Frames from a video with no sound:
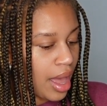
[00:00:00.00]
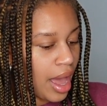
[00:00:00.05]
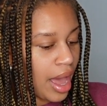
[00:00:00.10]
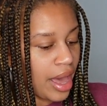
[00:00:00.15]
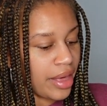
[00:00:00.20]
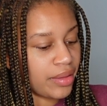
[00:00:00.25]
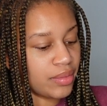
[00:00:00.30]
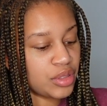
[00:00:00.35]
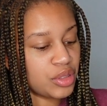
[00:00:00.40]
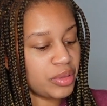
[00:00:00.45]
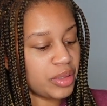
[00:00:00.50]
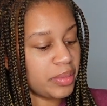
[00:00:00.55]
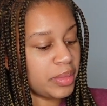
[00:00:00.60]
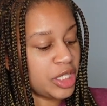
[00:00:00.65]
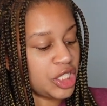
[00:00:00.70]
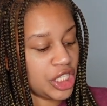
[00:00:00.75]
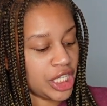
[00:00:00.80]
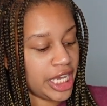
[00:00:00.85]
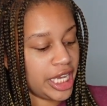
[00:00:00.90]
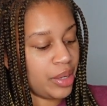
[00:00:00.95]
And that was pretty
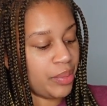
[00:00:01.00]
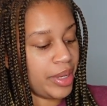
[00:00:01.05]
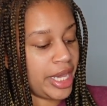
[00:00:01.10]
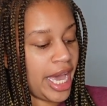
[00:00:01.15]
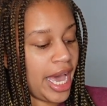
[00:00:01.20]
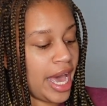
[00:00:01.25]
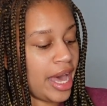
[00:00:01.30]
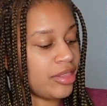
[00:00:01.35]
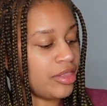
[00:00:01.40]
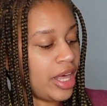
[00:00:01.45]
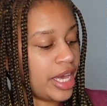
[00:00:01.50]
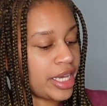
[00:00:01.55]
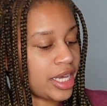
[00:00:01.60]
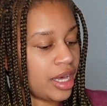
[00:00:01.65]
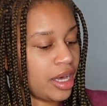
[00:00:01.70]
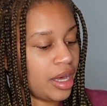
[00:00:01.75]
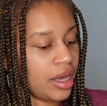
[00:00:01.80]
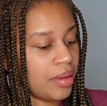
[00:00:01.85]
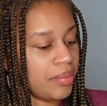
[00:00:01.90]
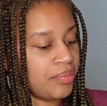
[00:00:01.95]
much it. We had
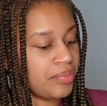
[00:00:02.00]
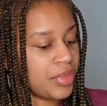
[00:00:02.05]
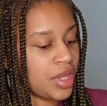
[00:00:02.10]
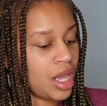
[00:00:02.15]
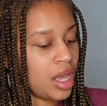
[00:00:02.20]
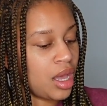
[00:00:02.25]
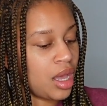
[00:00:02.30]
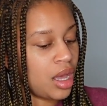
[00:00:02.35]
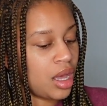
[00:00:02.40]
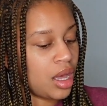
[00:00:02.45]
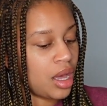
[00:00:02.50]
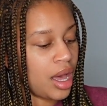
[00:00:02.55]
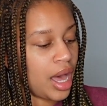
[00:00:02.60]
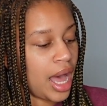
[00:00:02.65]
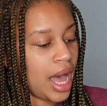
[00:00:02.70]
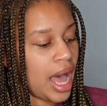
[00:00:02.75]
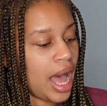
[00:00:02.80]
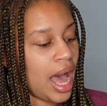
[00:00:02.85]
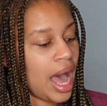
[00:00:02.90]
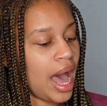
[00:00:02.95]

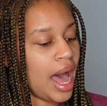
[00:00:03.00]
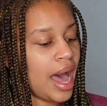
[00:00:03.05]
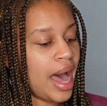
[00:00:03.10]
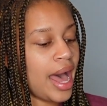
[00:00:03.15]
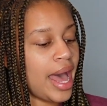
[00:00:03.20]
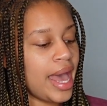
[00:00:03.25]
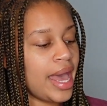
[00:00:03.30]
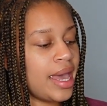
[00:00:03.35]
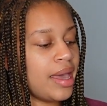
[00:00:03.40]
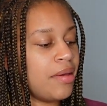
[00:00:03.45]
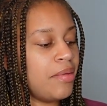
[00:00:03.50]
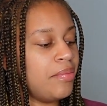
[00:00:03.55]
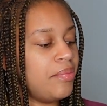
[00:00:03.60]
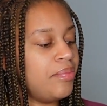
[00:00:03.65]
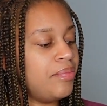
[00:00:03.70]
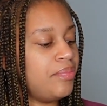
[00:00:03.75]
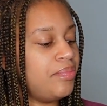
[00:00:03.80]
I